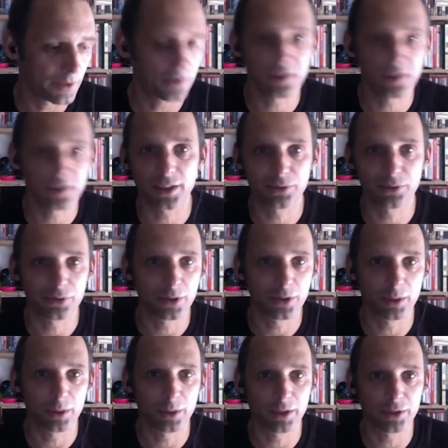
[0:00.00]
stuff,
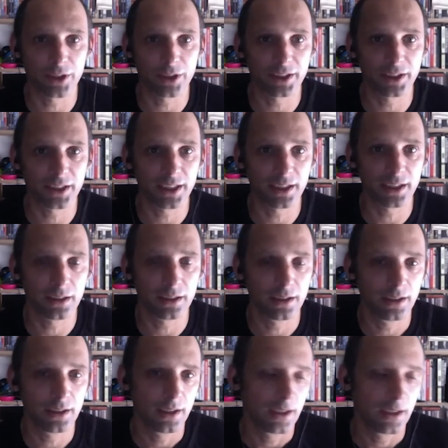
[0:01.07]
doing a bit of writing.
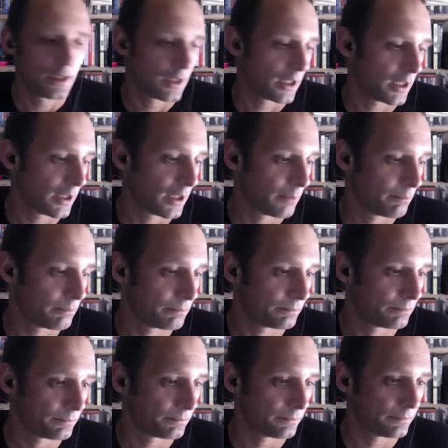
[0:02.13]

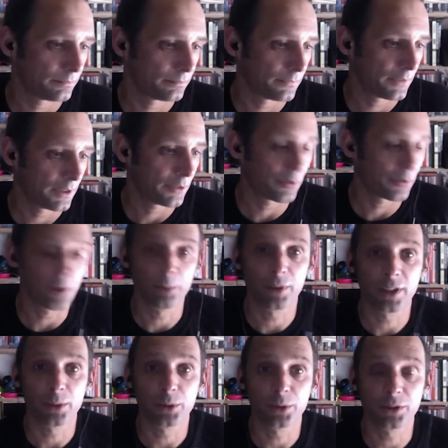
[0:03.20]
The film
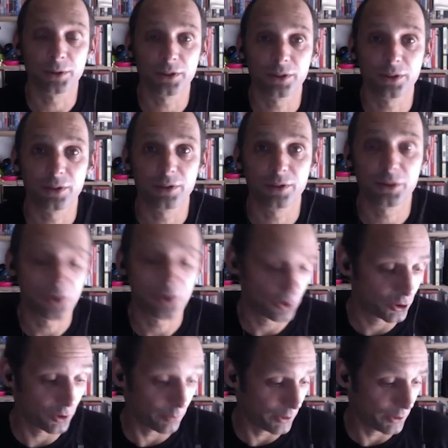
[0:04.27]
that I
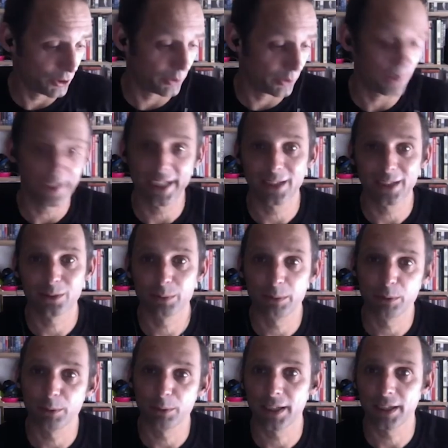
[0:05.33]
should have been shooting now has
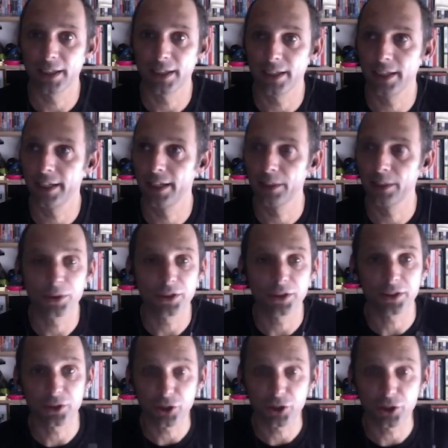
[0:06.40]
been put back a year, which
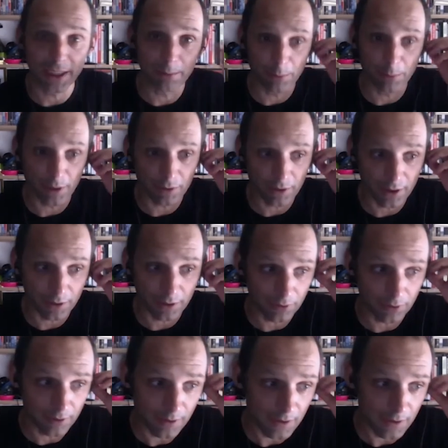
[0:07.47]
is a shame, but I've kind of